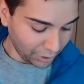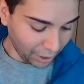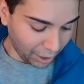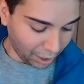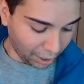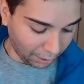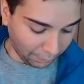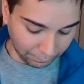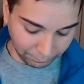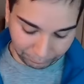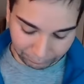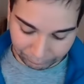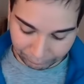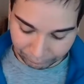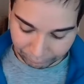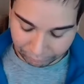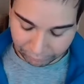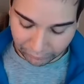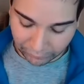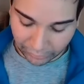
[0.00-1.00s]

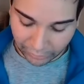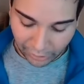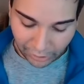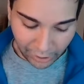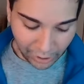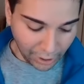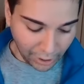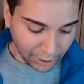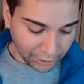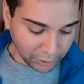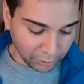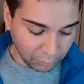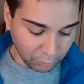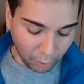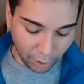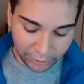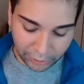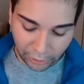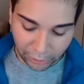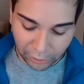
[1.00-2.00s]
So
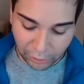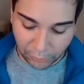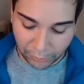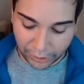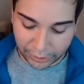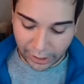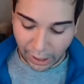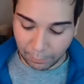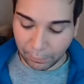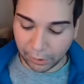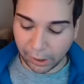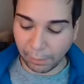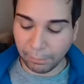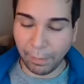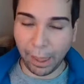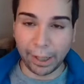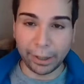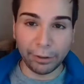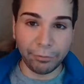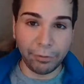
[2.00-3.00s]
what they're doing is I'm going to
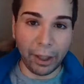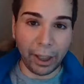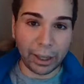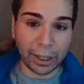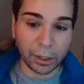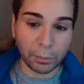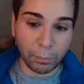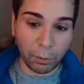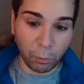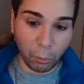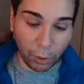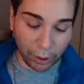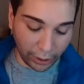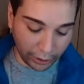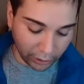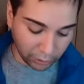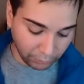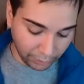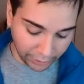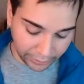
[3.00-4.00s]
manifest, but when it's
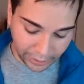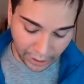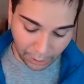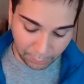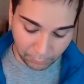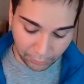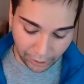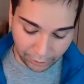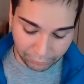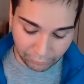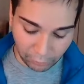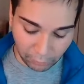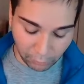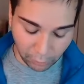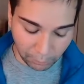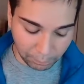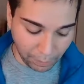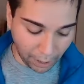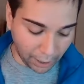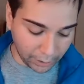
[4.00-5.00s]
the right time, when I feel more
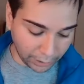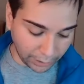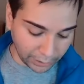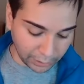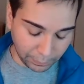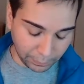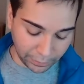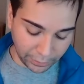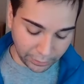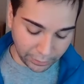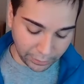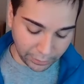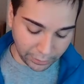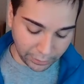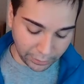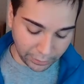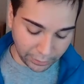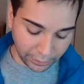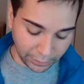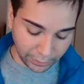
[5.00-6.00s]
balanced. But they're not
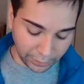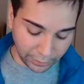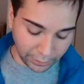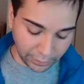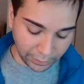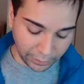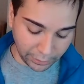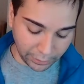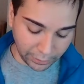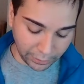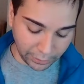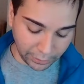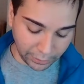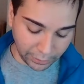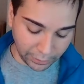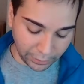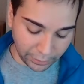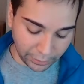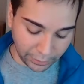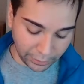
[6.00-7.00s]
going to feel balanced
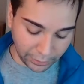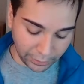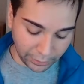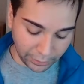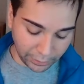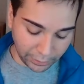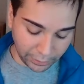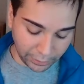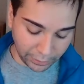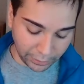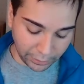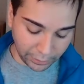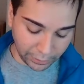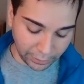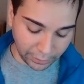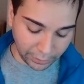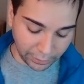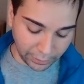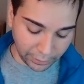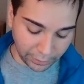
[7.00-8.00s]
staying where they are.
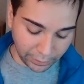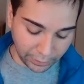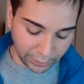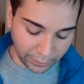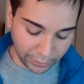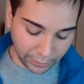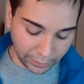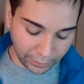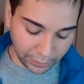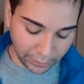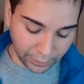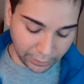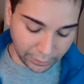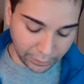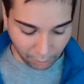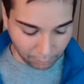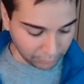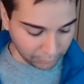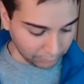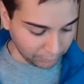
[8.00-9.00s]
And that's actually the
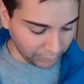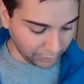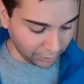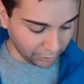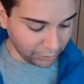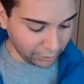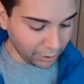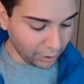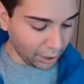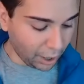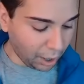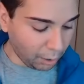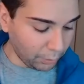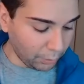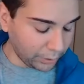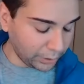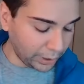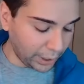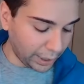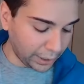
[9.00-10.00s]
problem here.
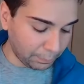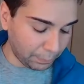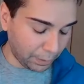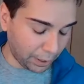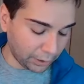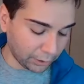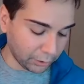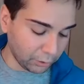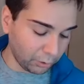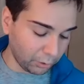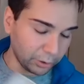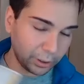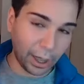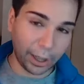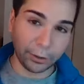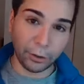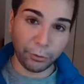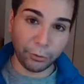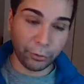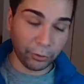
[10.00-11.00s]
With the Eight of Pentacles, I
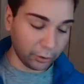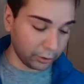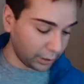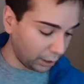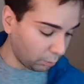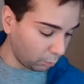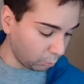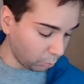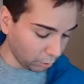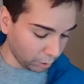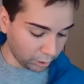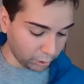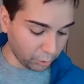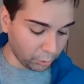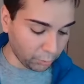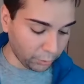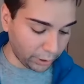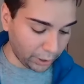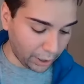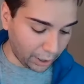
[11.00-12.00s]
do feel there's a lot of work
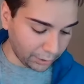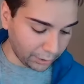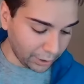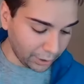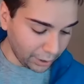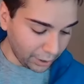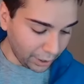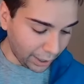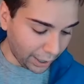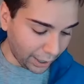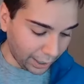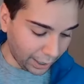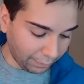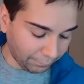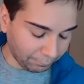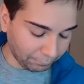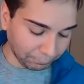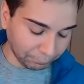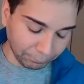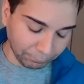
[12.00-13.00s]
going on.
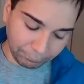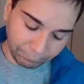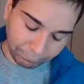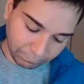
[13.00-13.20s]
And